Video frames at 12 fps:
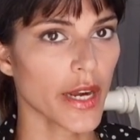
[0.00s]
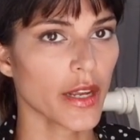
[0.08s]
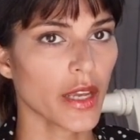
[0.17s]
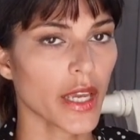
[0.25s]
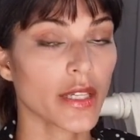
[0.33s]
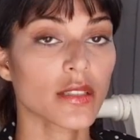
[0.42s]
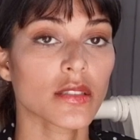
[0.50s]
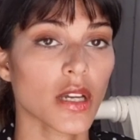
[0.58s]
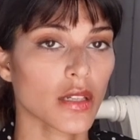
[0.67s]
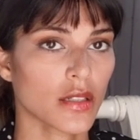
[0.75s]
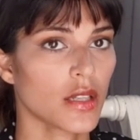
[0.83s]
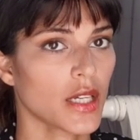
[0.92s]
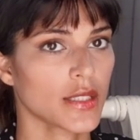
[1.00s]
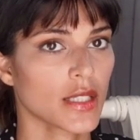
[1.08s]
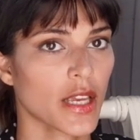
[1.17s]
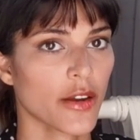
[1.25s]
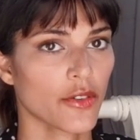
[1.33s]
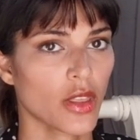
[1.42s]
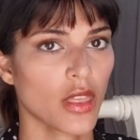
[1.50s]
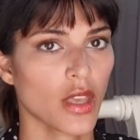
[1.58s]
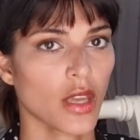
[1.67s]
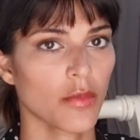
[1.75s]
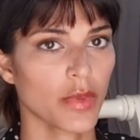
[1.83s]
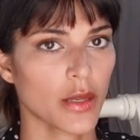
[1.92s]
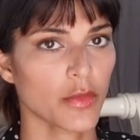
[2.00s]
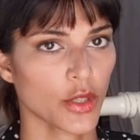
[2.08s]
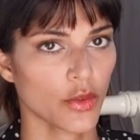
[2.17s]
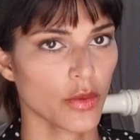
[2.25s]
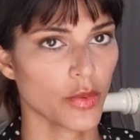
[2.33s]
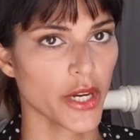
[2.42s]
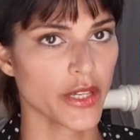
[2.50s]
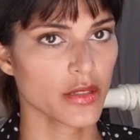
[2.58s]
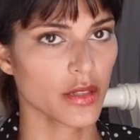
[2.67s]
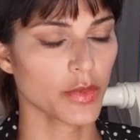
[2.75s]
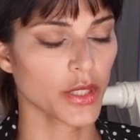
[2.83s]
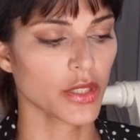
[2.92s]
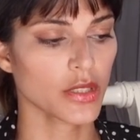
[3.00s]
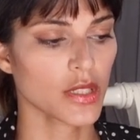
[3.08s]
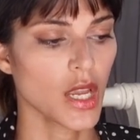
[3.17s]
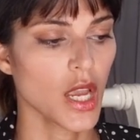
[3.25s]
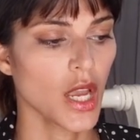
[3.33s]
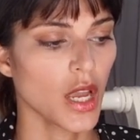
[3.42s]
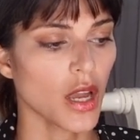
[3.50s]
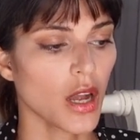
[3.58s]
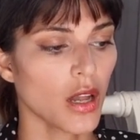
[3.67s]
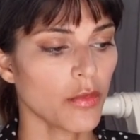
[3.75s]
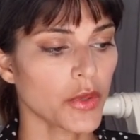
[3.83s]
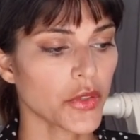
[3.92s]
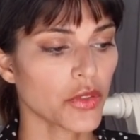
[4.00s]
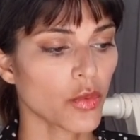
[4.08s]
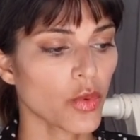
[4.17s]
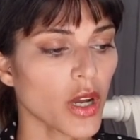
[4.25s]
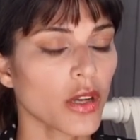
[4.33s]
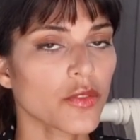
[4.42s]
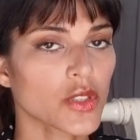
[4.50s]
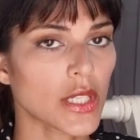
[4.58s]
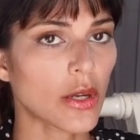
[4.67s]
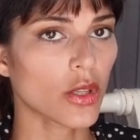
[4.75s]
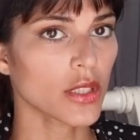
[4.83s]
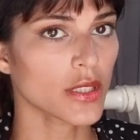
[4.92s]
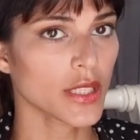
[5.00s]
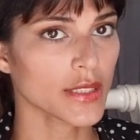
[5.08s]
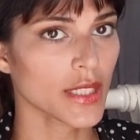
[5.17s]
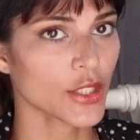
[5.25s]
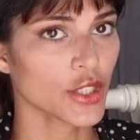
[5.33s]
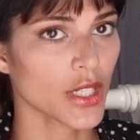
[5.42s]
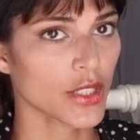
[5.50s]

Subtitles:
externalizing everything and blaming your oppressor, because the work of decolonization